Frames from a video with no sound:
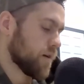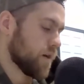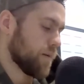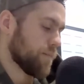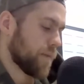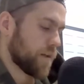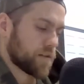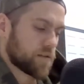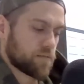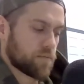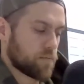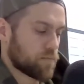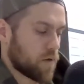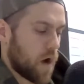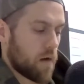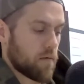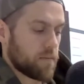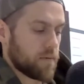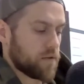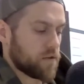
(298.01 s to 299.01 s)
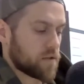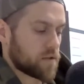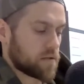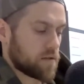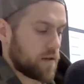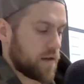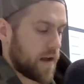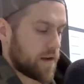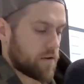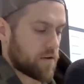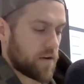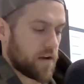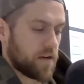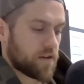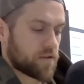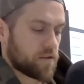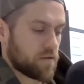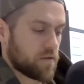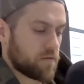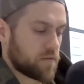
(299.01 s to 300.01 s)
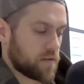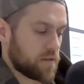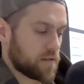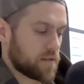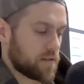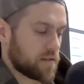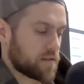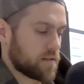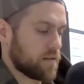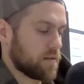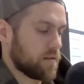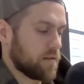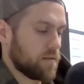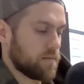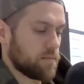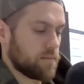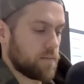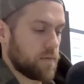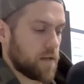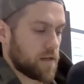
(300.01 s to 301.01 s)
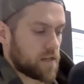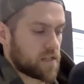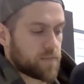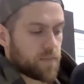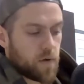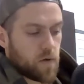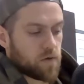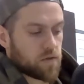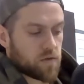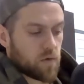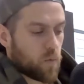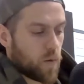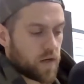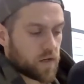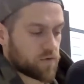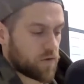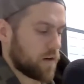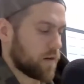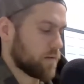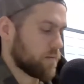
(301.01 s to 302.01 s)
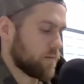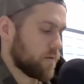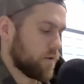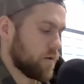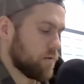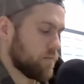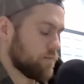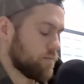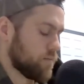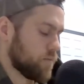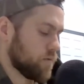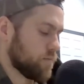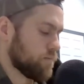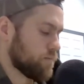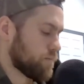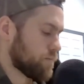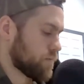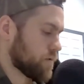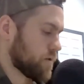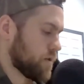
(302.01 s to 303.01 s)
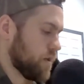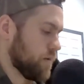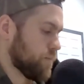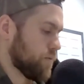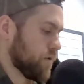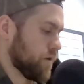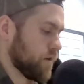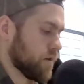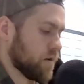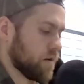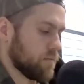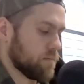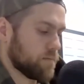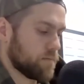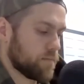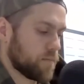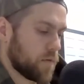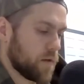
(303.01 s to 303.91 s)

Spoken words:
That's probably just an aggregation of consistently being exposed to weight training. You'll keep putting on